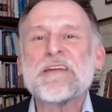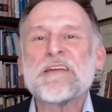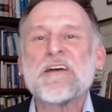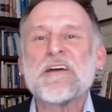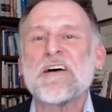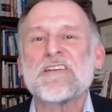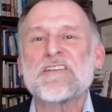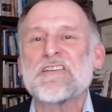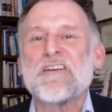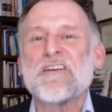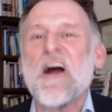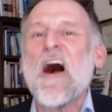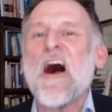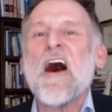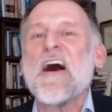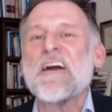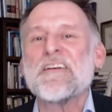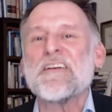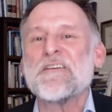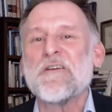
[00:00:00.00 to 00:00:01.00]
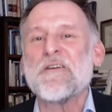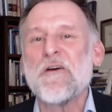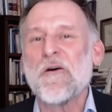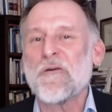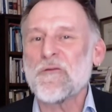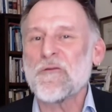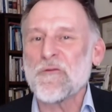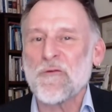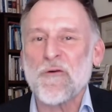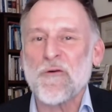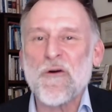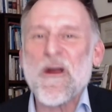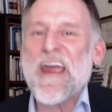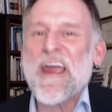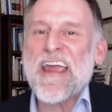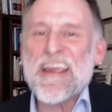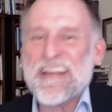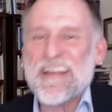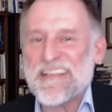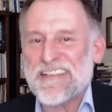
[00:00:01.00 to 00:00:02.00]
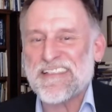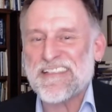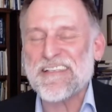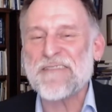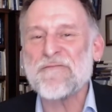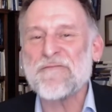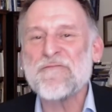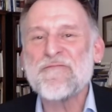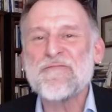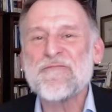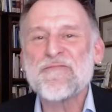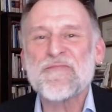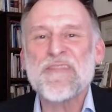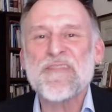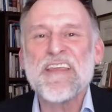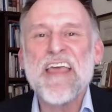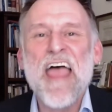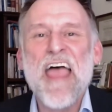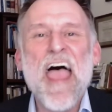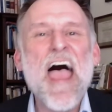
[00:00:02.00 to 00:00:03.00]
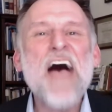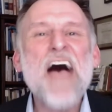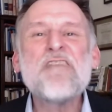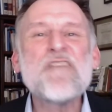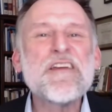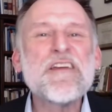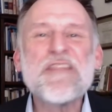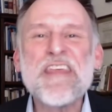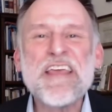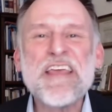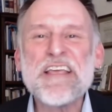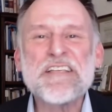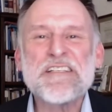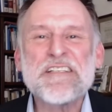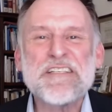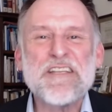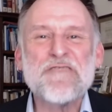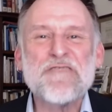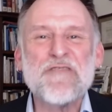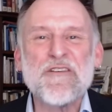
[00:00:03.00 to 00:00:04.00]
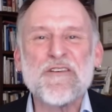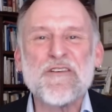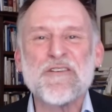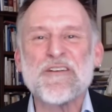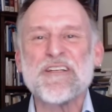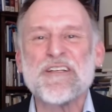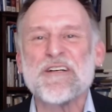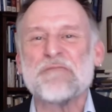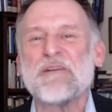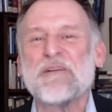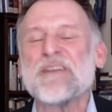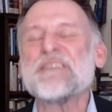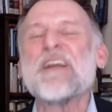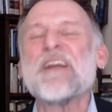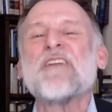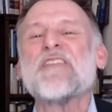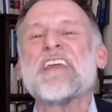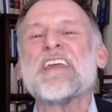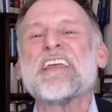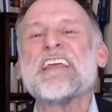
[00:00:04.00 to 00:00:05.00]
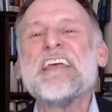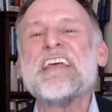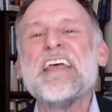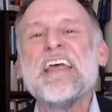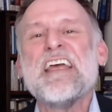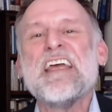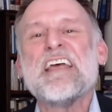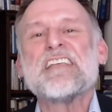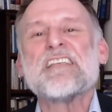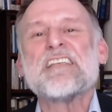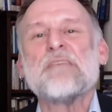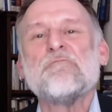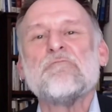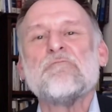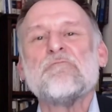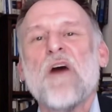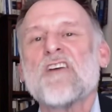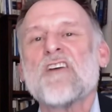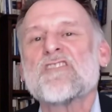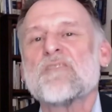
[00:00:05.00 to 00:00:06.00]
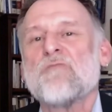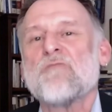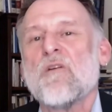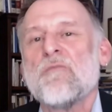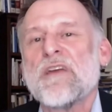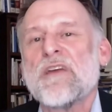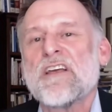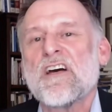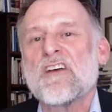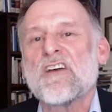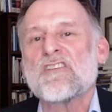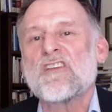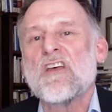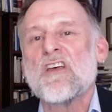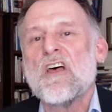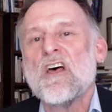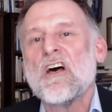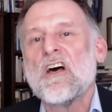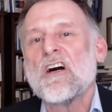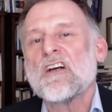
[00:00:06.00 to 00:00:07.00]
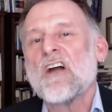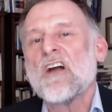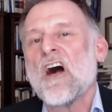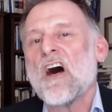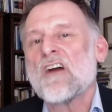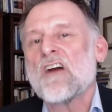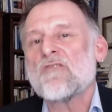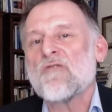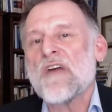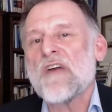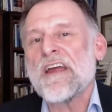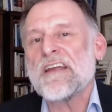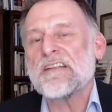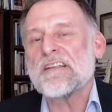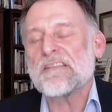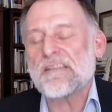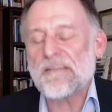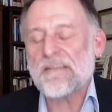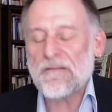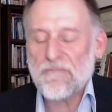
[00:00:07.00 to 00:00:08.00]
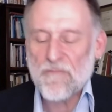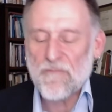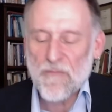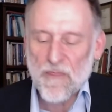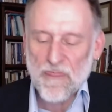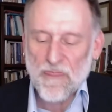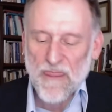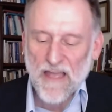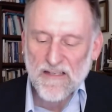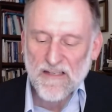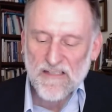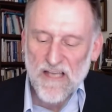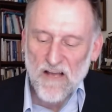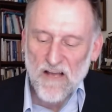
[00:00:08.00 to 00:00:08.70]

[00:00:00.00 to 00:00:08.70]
because God reigns. Everything is difficult here, but nothing is impossible because God reigns. That